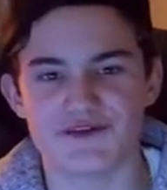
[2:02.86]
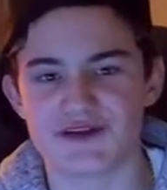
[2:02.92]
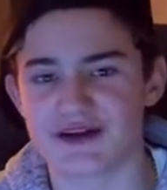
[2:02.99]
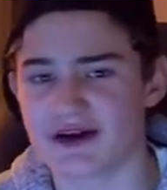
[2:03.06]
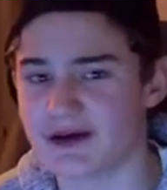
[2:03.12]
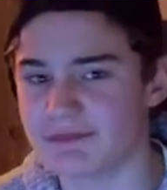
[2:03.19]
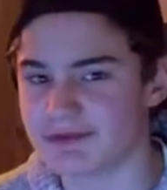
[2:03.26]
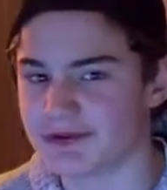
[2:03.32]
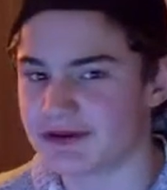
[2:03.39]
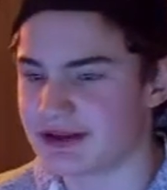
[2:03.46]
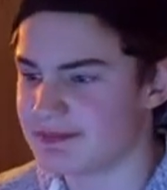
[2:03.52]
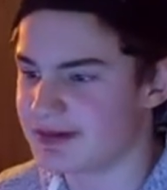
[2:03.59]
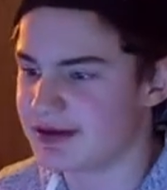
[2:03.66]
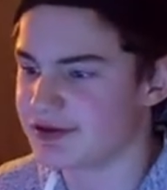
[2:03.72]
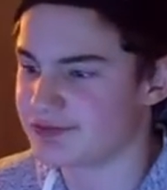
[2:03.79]
I feel like
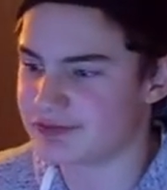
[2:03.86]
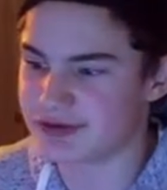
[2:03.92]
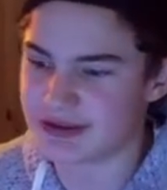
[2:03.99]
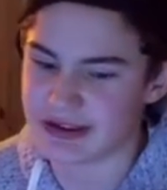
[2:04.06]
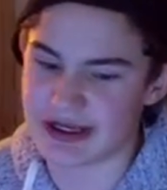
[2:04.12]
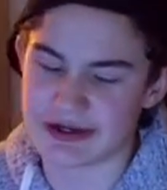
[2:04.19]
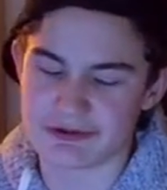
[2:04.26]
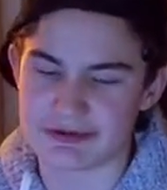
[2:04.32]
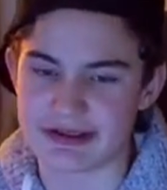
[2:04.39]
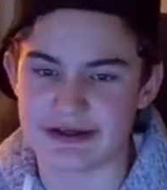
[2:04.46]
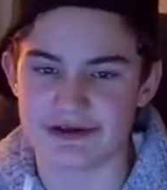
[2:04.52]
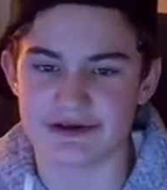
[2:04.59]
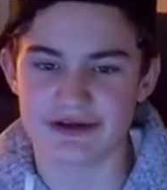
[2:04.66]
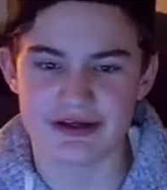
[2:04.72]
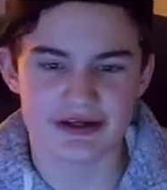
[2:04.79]
uploading, because really I don't
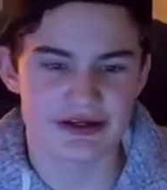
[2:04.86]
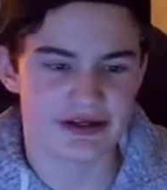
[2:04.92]
care.